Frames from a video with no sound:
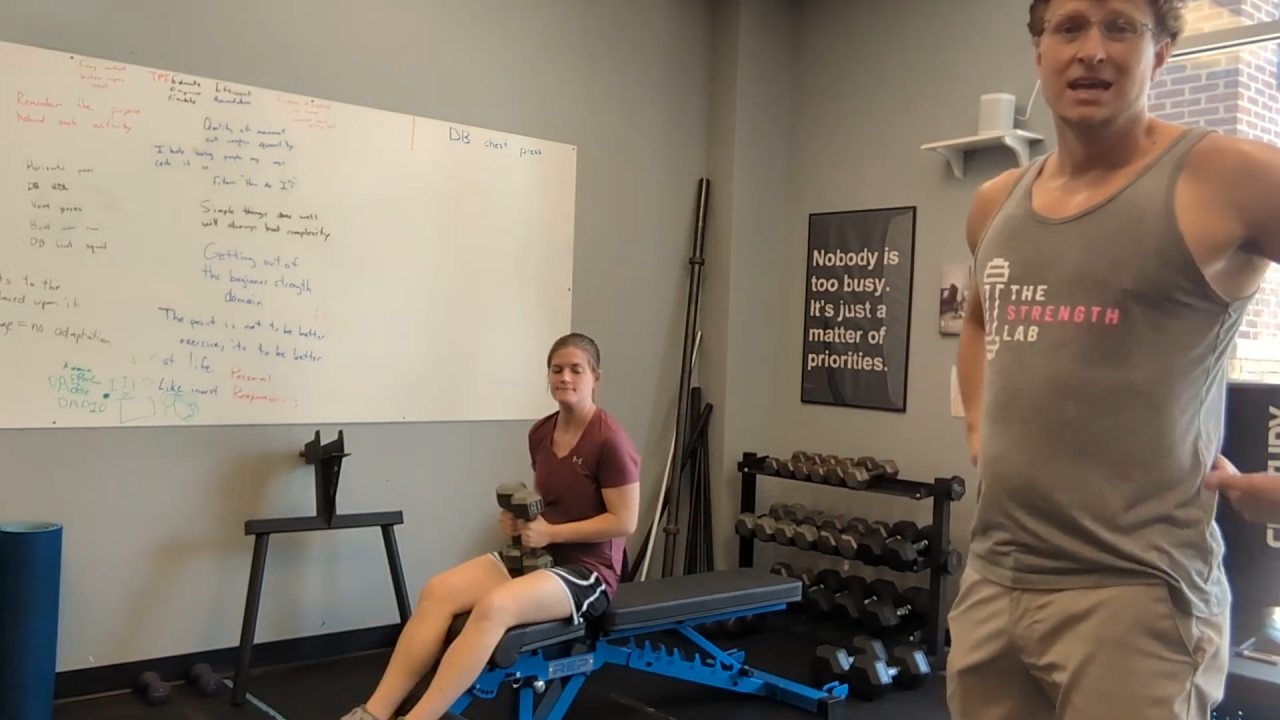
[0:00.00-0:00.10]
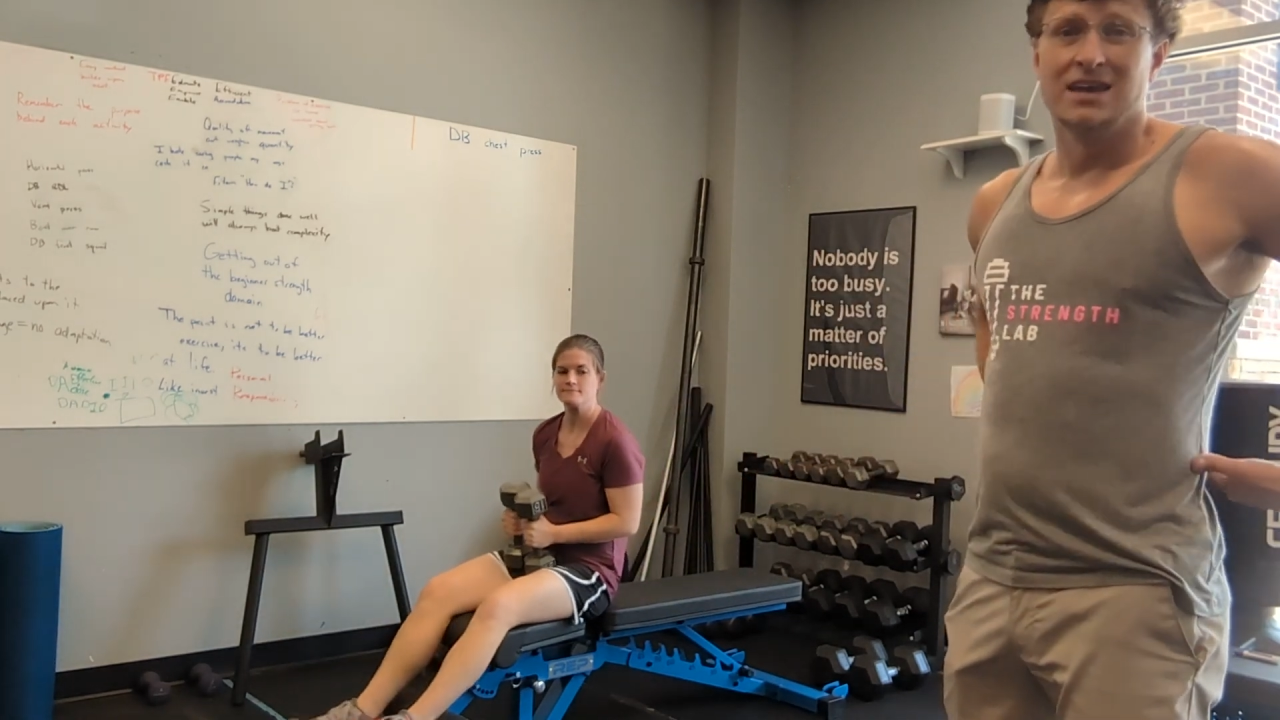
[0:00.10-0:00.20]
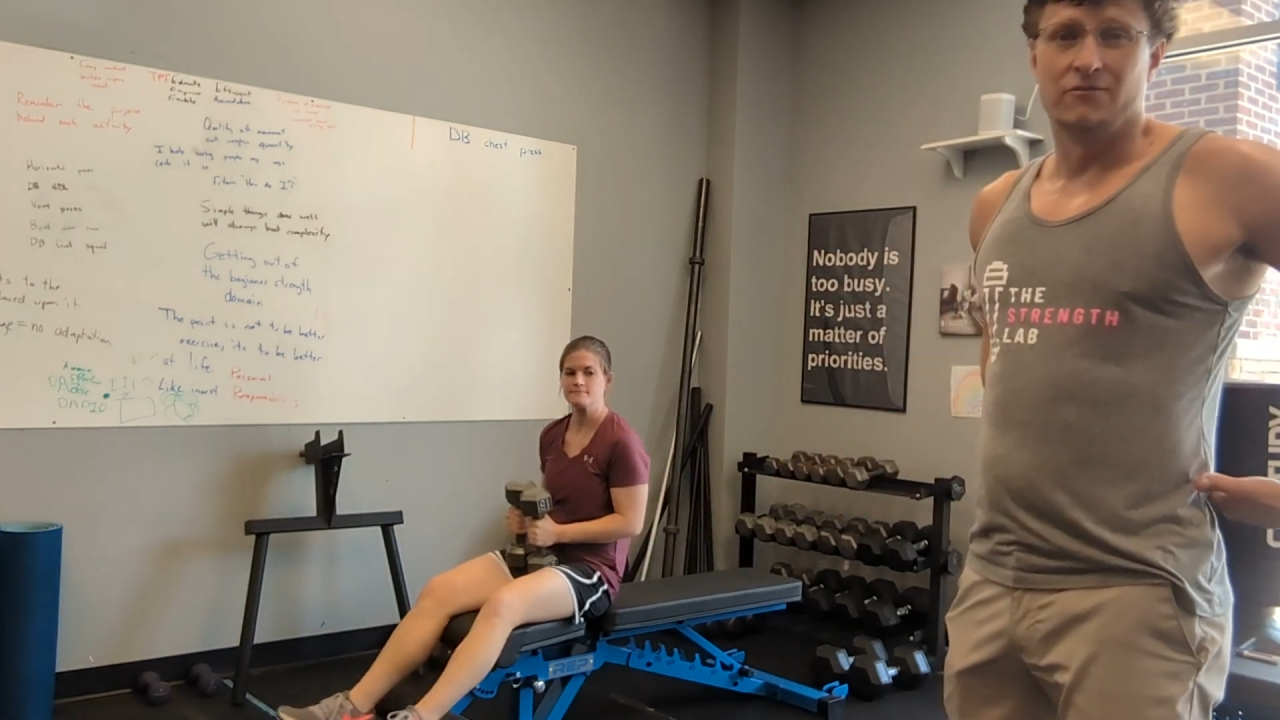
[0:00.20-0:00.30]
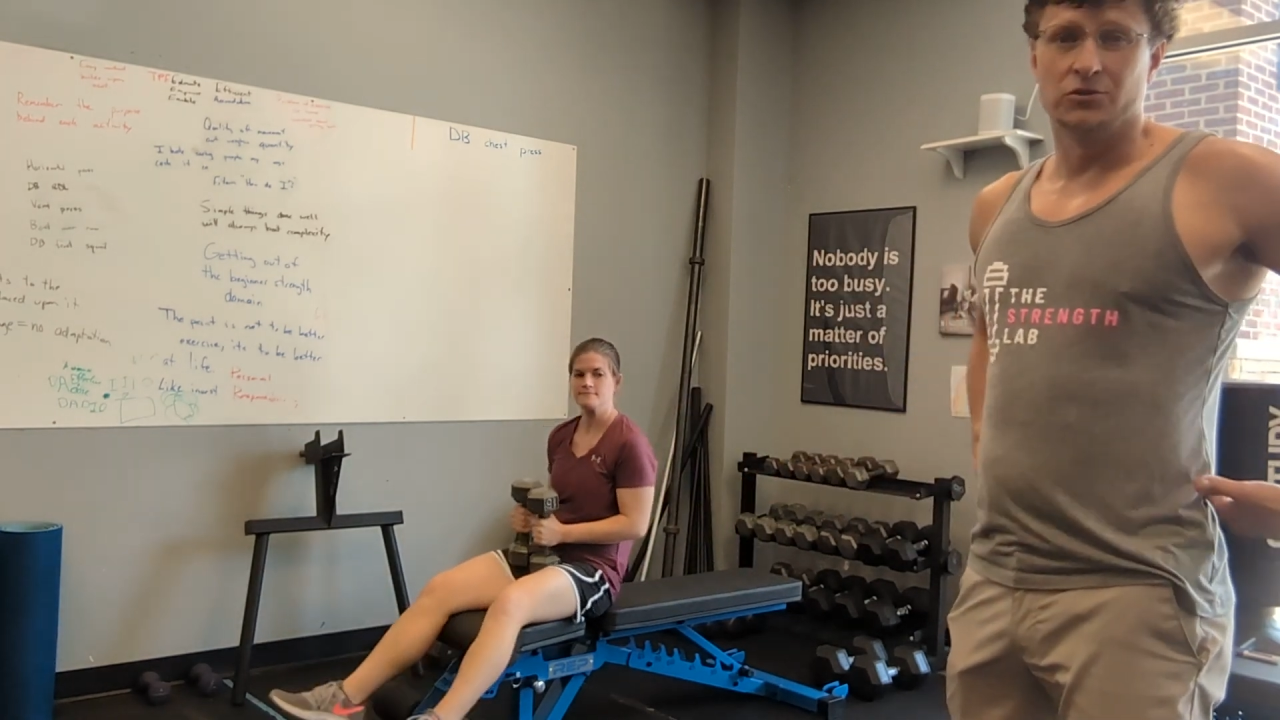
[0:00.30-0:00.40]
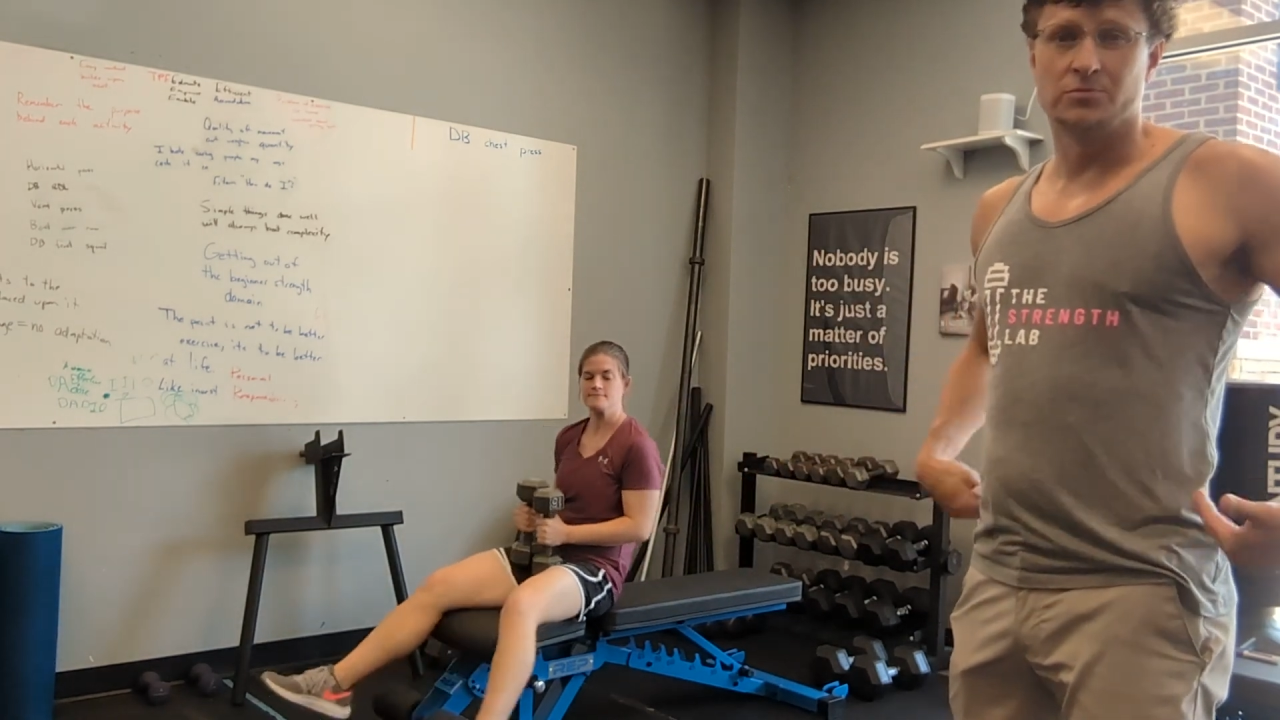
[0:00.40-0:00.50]

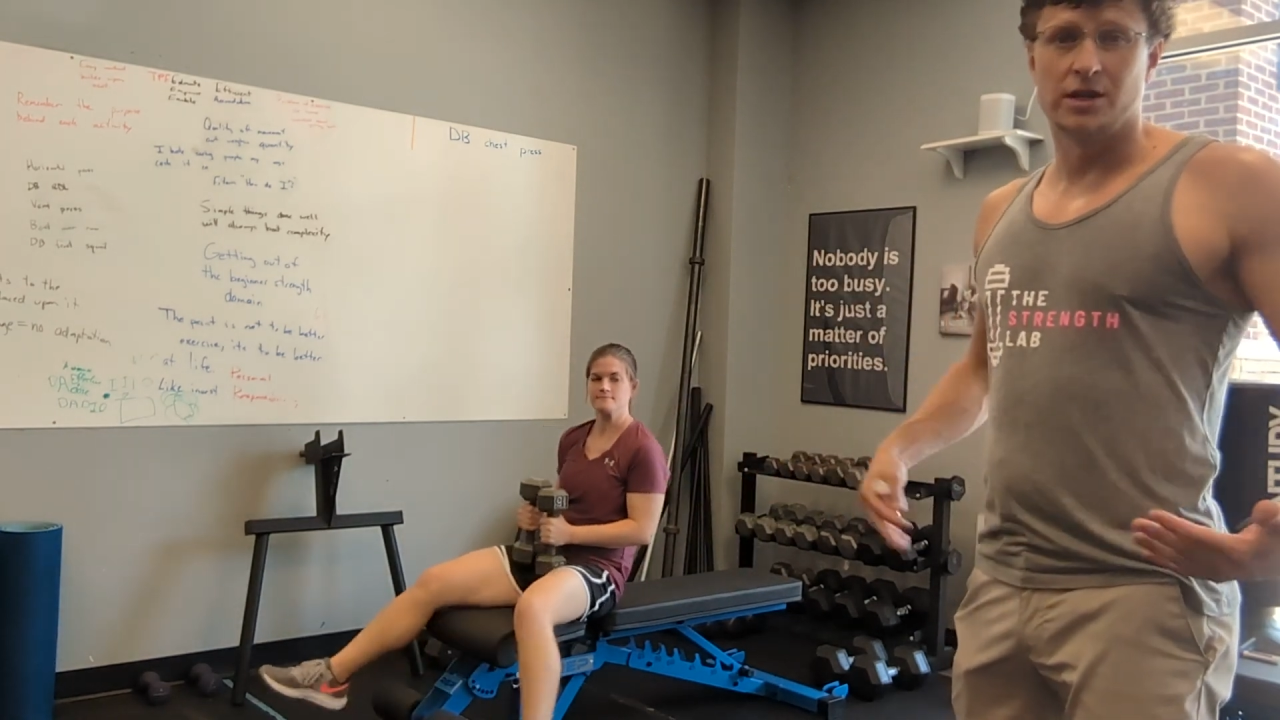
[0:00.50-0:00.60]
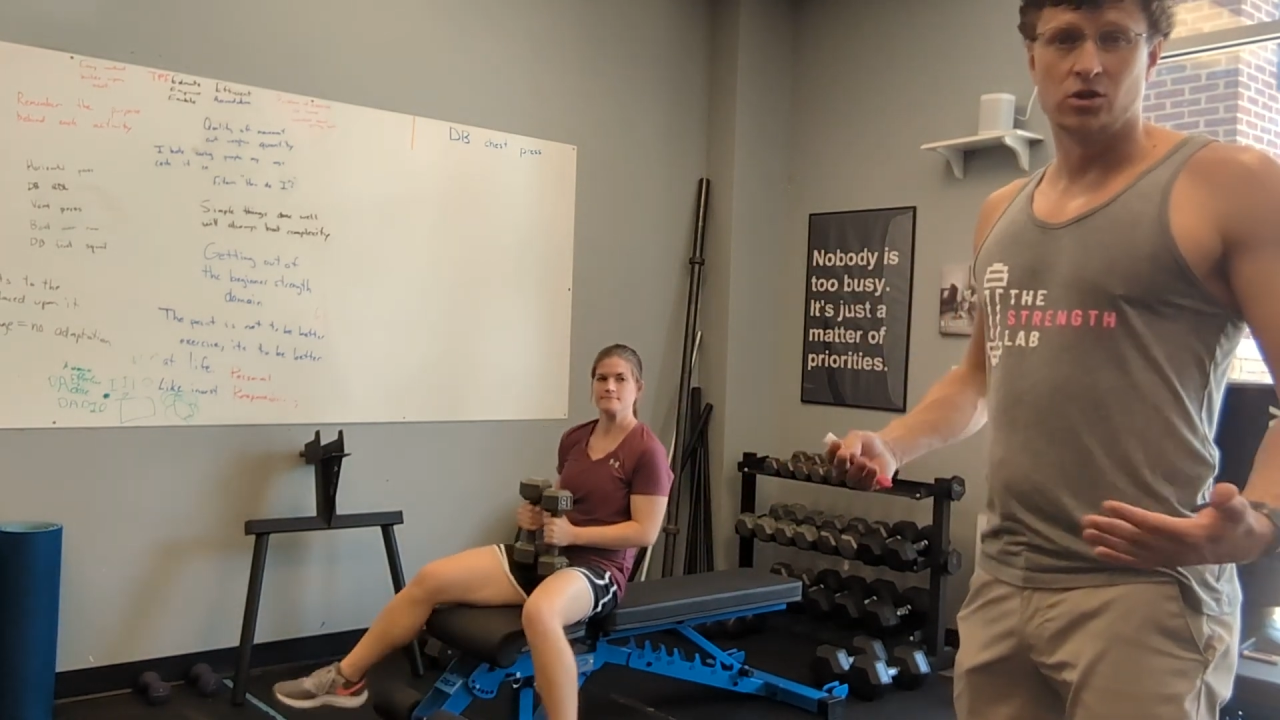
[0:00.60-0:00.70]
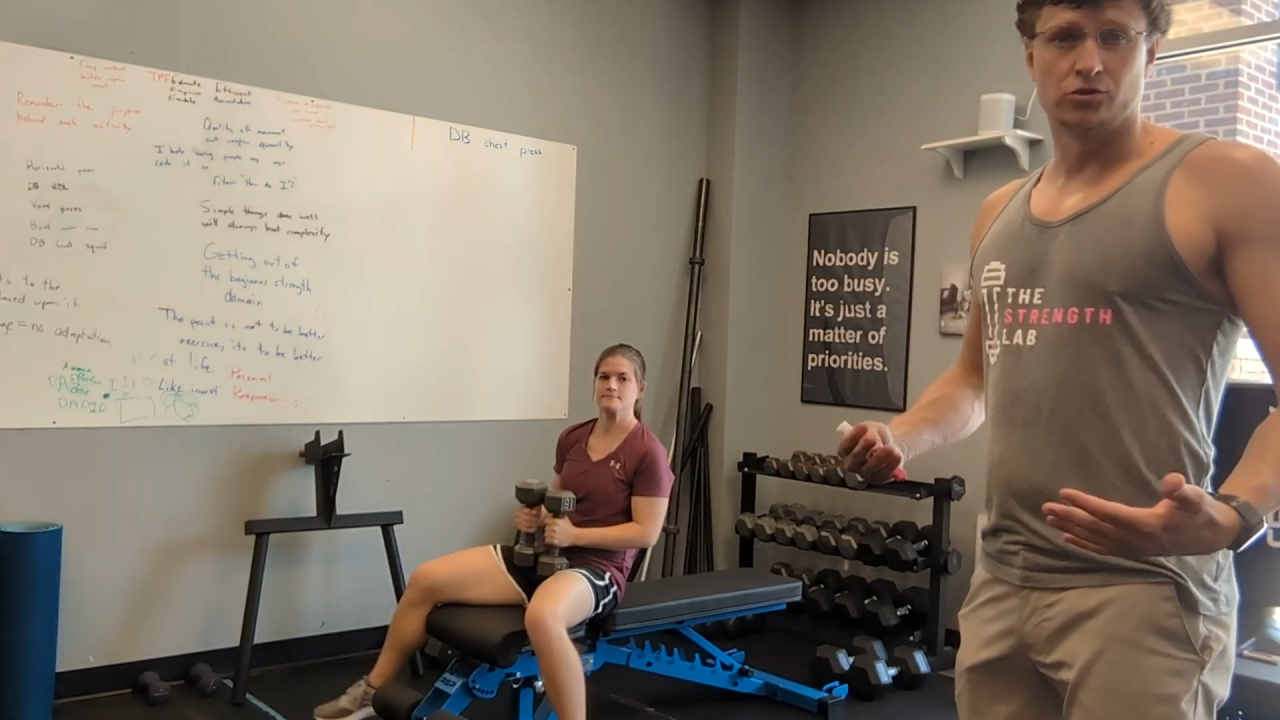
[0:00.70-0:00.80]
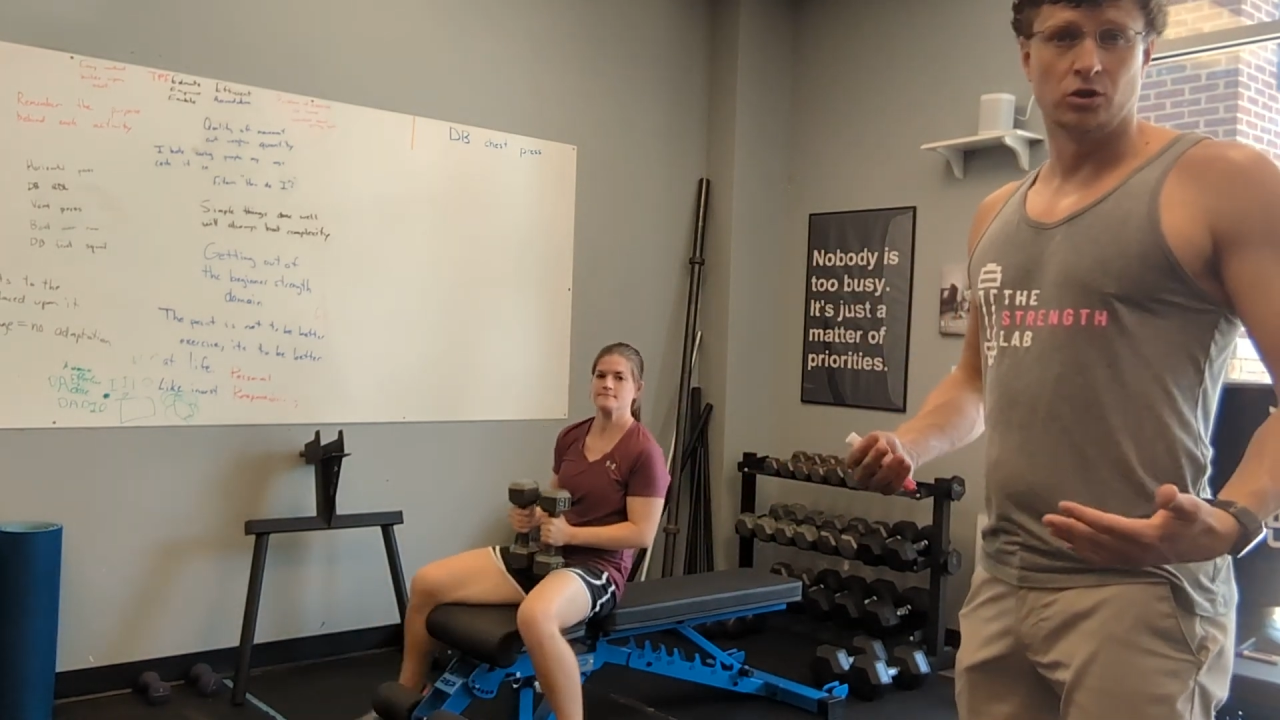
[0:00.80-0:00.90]
it feels better on